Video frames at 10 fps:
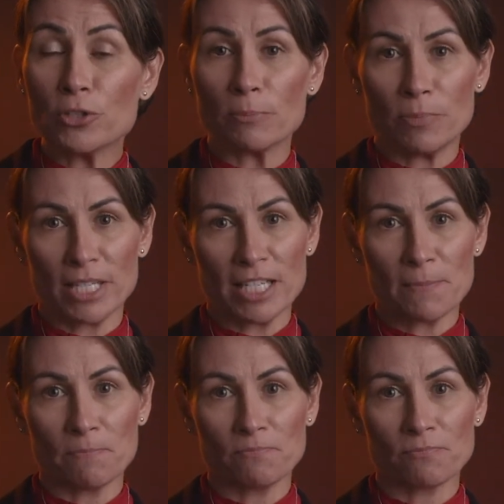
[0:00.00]

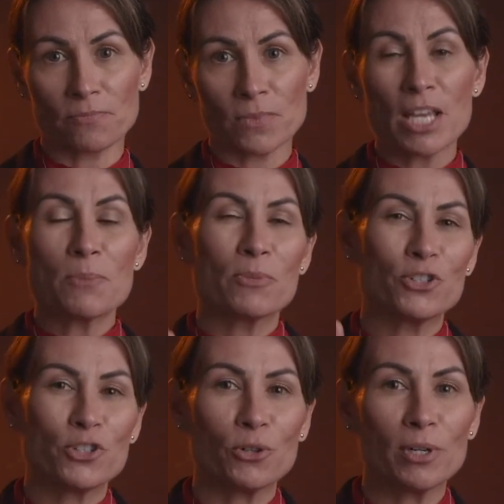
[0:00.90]
compete, but
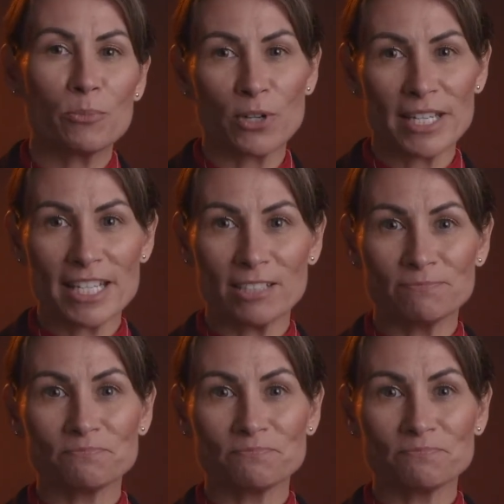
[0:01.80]
show up ready.